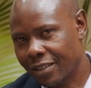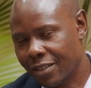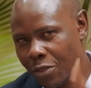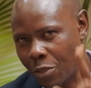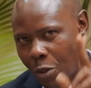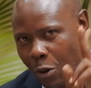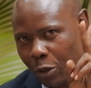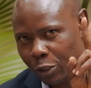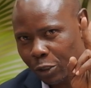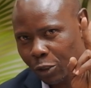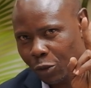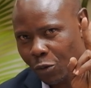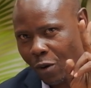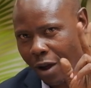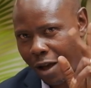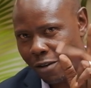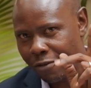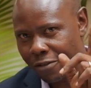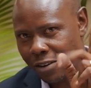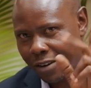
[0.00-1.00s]
Those two
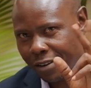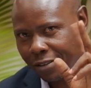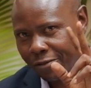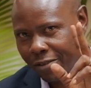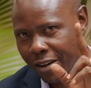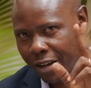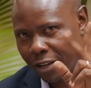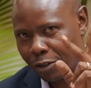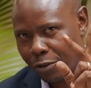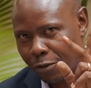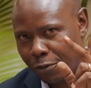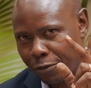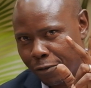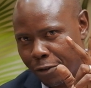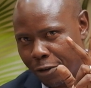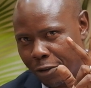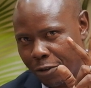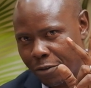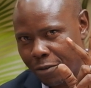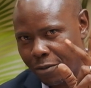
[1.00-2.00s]
are very vital
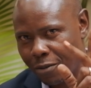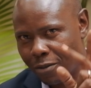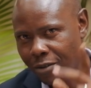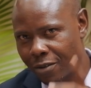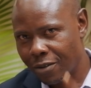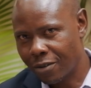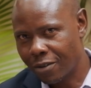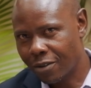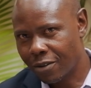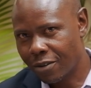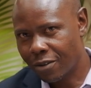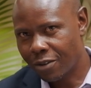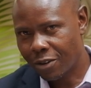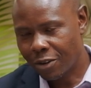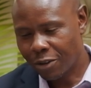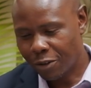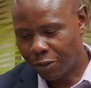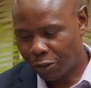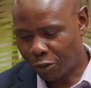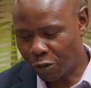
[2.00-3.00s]
for you
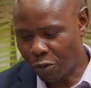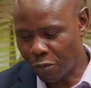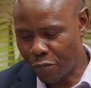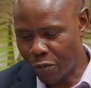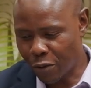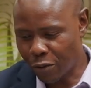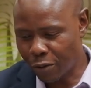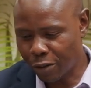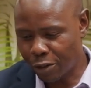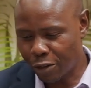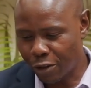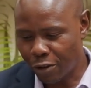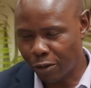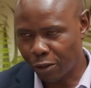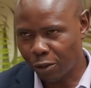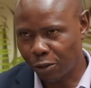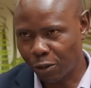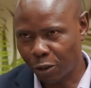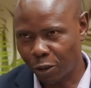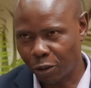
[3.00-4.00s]
to build your
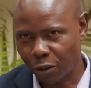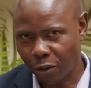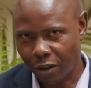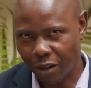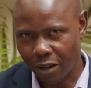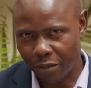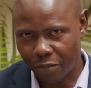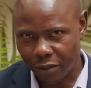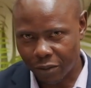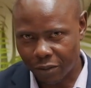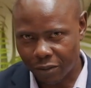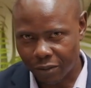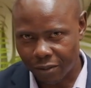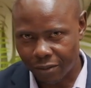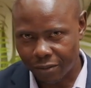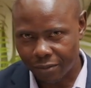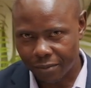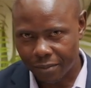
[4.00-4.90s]
social capital.